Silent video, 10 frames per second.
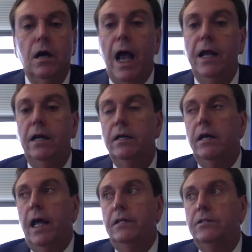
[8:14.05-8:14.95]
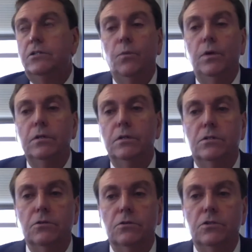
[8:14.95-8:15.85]
And
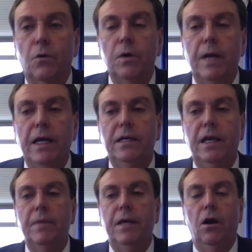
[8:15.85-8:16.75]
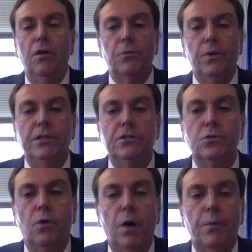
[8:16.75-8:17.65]
someone may give me all the reasons
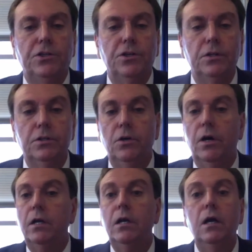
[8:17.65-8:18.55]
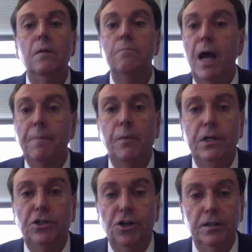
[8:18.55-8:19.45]
why we shouldn't do it. Maybe
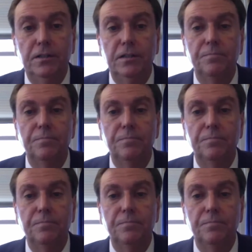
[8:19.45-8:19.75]
we shouldn't.